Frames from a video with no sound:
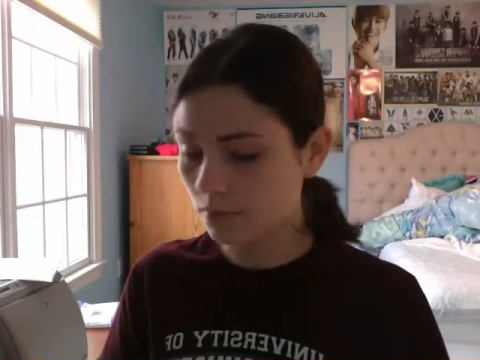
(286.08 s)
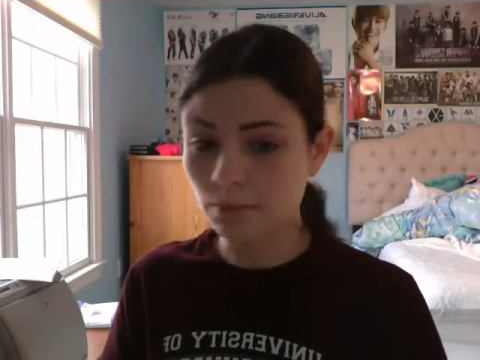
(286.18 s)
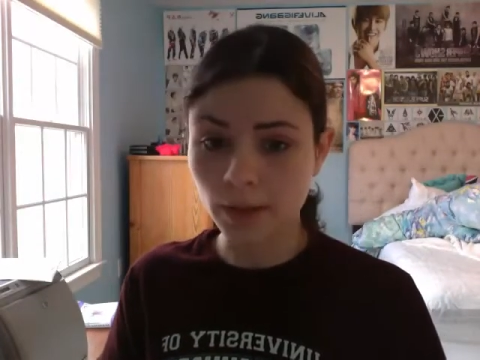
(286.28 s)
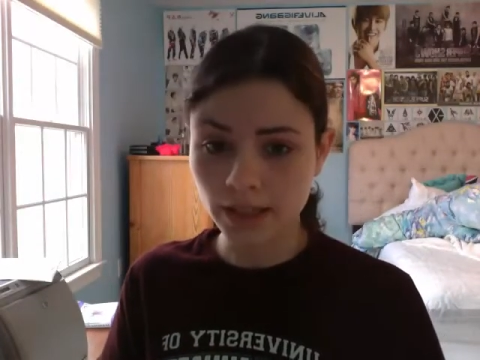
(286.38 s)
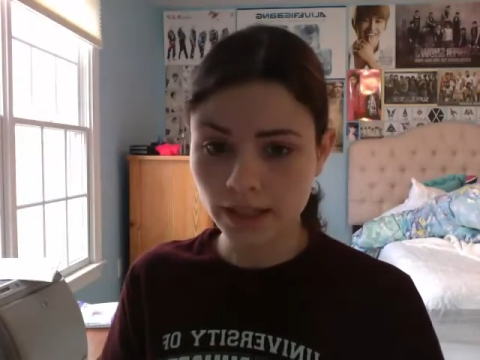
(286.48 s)

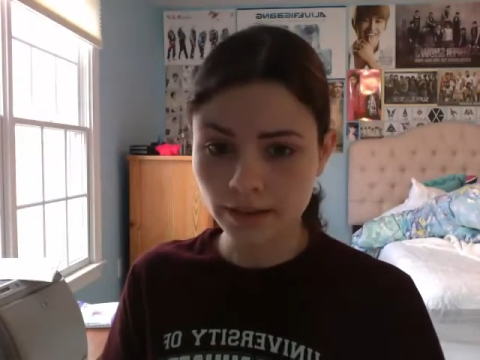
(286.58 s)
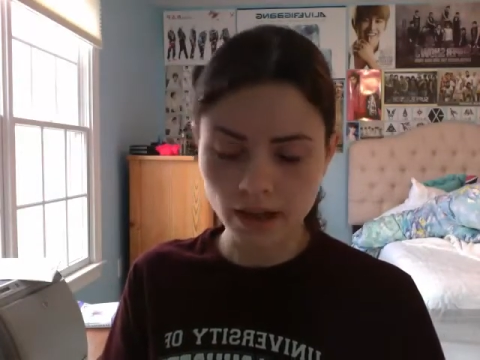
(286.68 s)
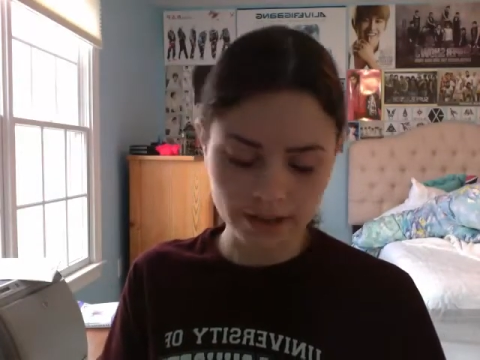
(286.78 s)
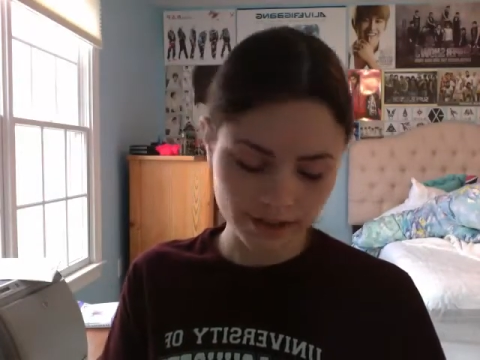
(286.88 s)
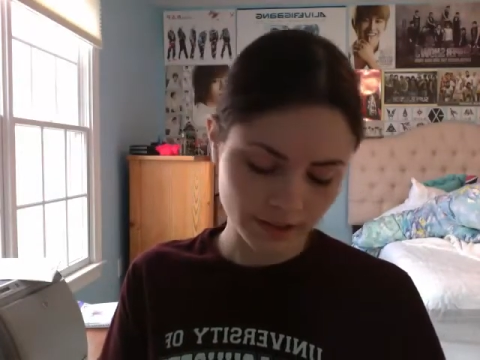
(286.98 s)
money,
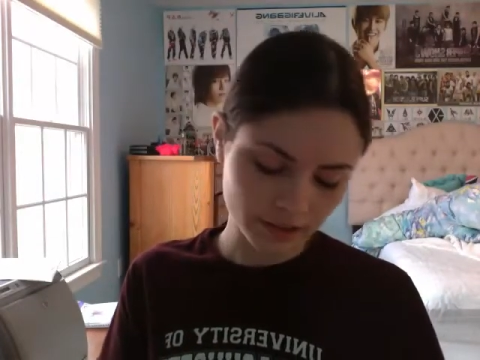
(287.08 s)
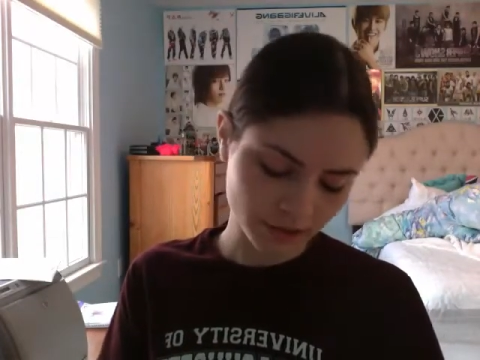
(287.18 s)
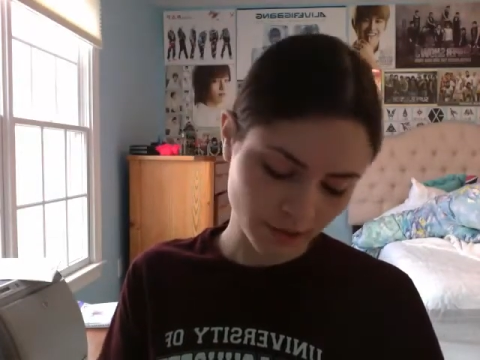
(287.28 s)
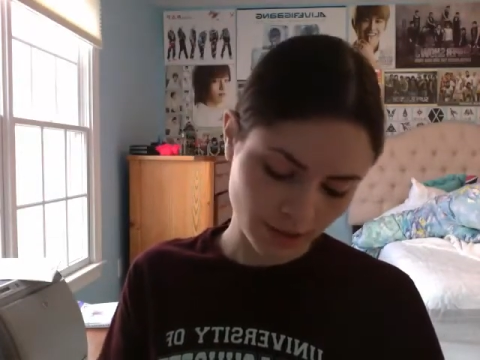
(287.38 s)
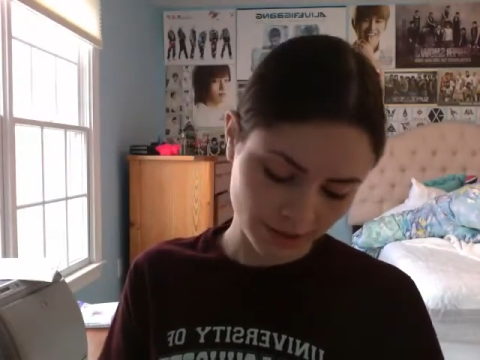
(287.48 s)
and I
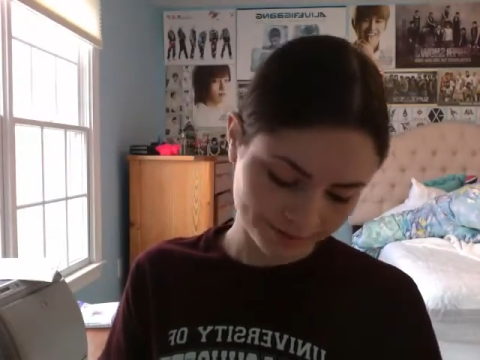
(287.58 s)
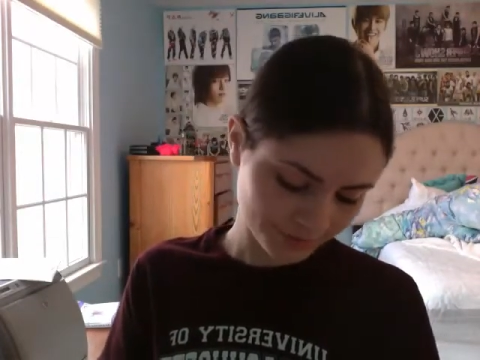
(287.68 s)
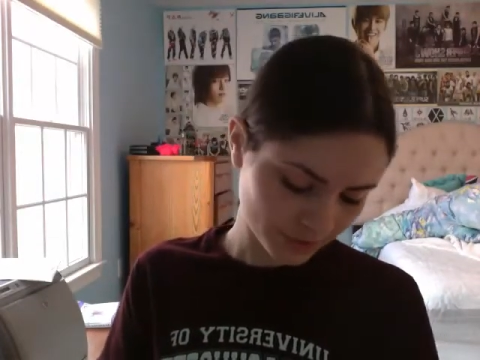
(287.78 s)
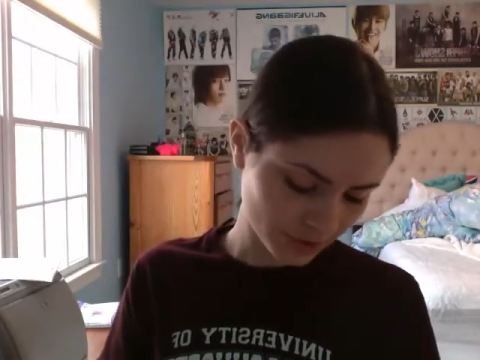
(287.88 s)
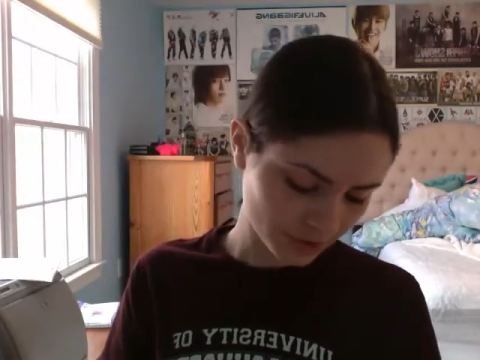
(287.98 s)
also got,
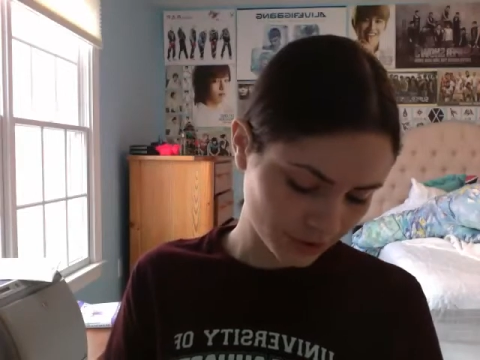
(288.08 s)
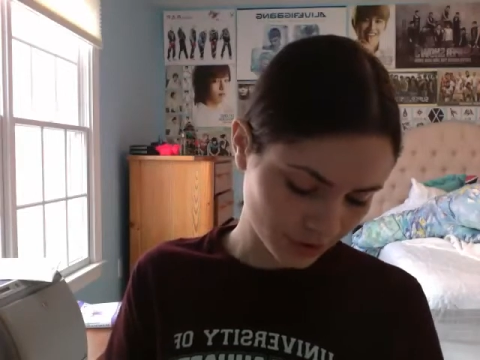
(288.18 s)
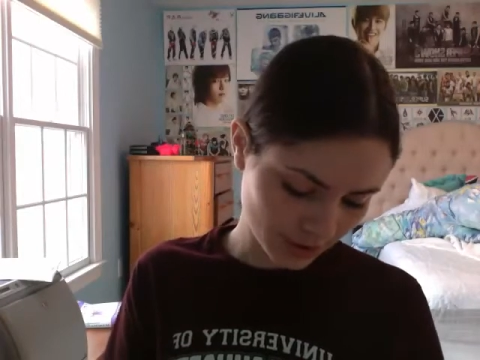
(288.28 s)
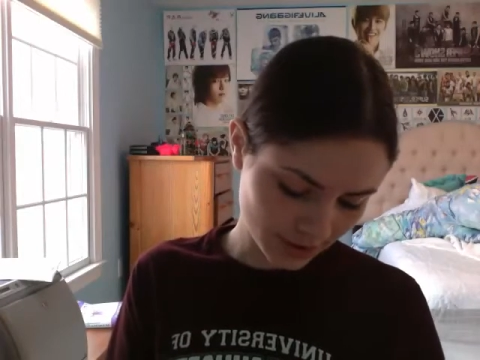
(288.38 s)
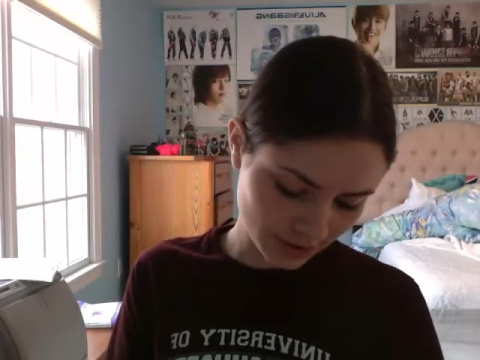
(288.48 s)
she
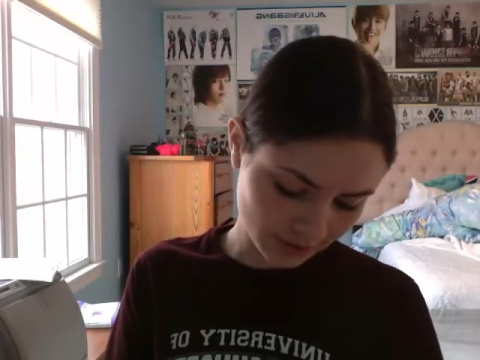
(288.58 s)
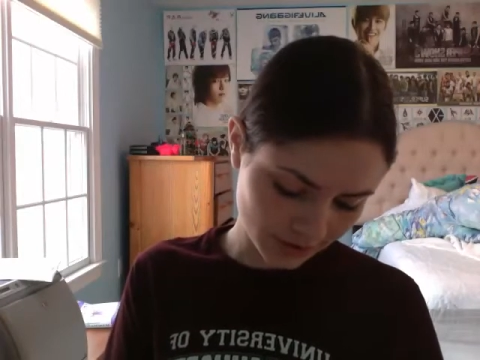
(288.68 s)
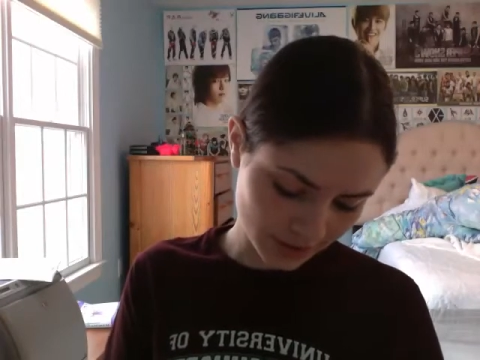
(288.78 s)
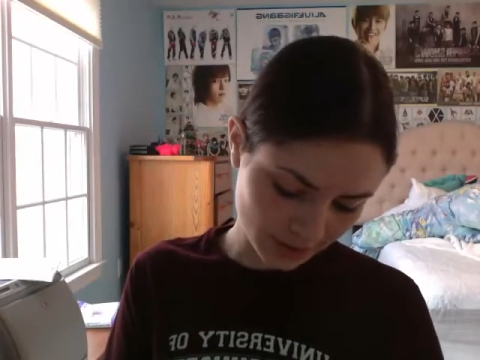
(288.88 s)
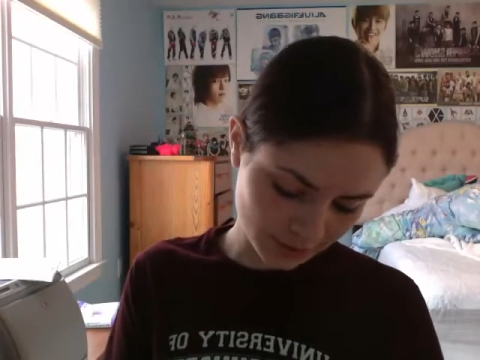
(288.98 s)
likes to give
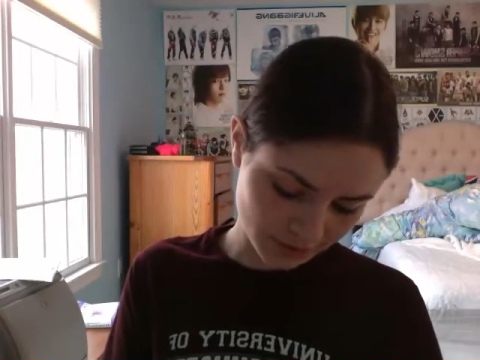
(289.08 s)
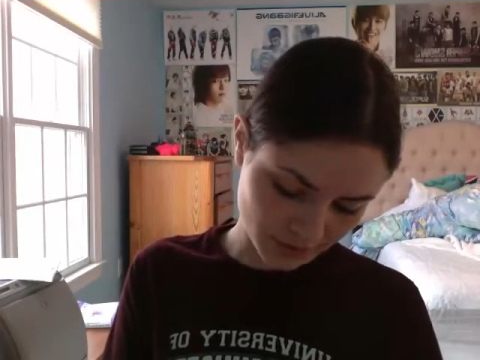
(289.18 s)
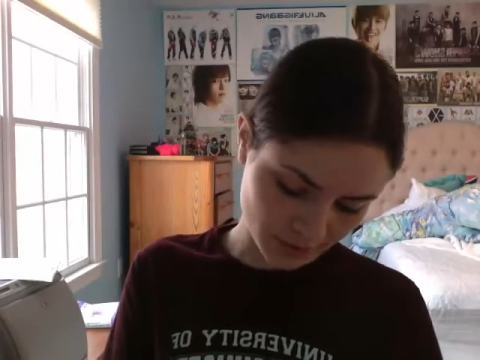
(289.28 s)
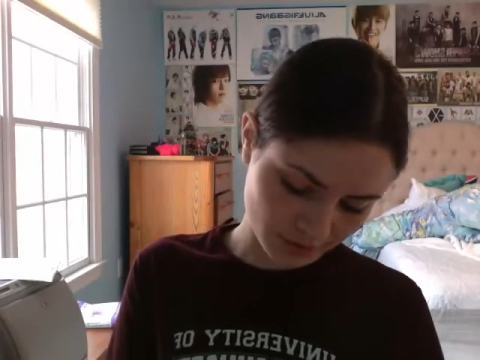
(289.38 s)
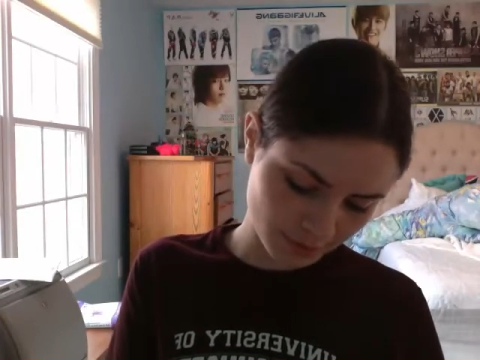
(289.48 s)
us some
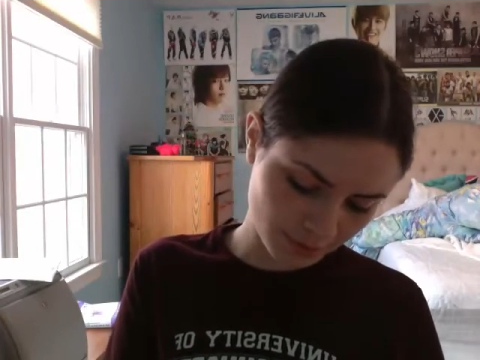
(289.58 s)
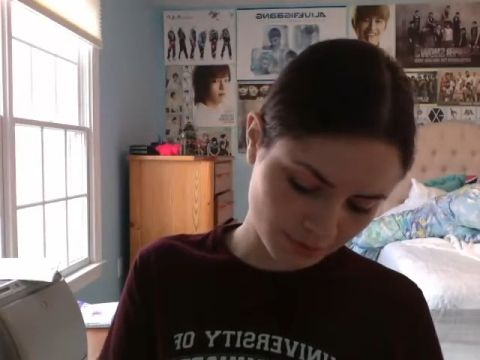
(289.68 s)
for